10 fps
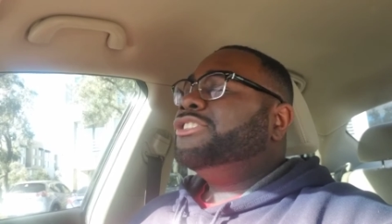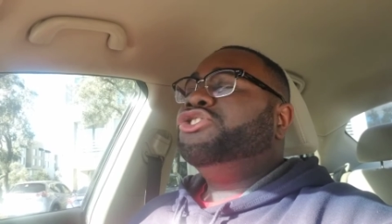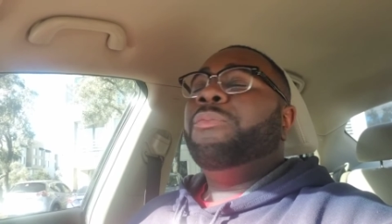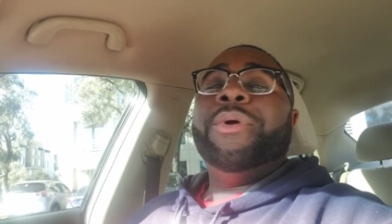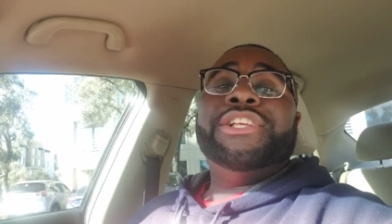
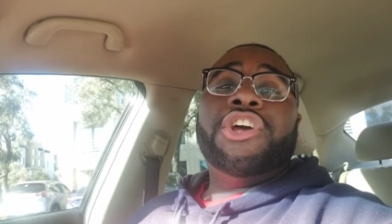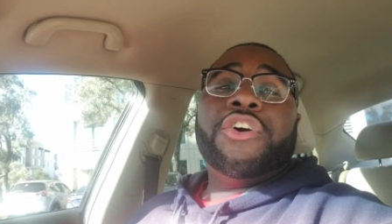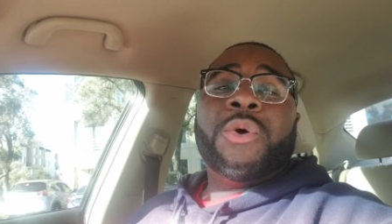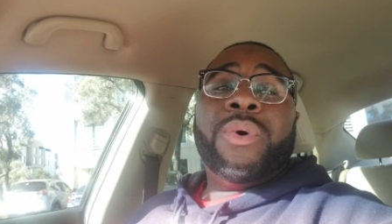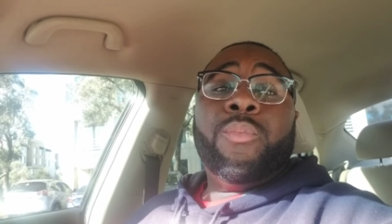Drew Brees going
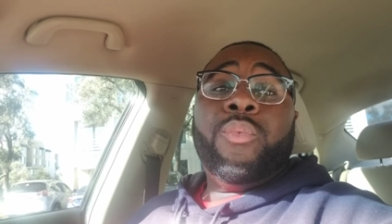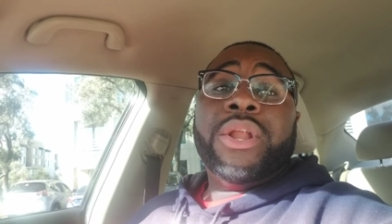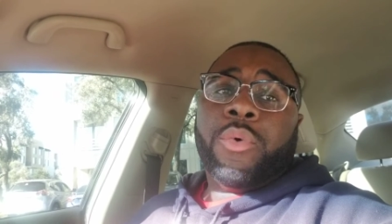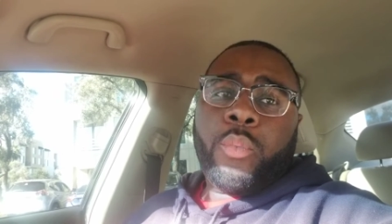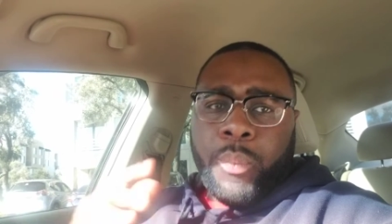to What, what,
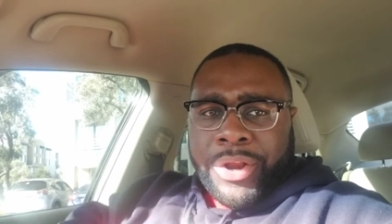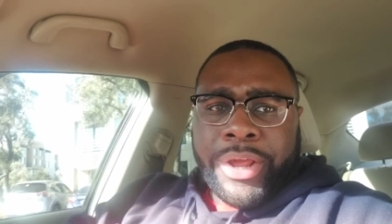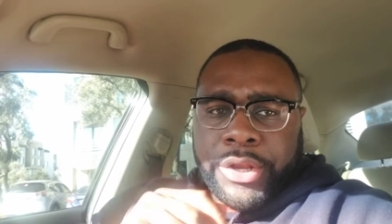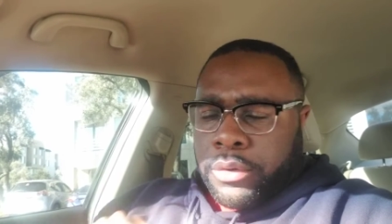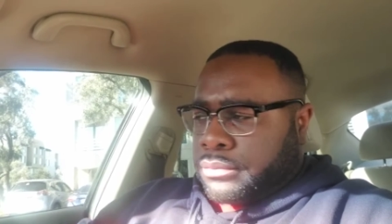what do
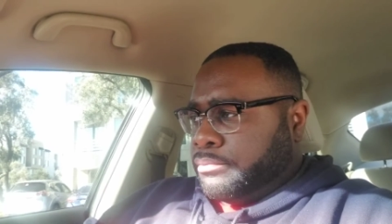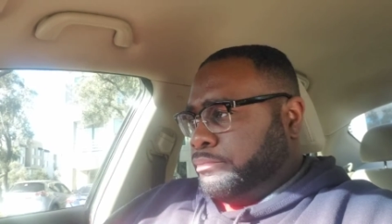he do?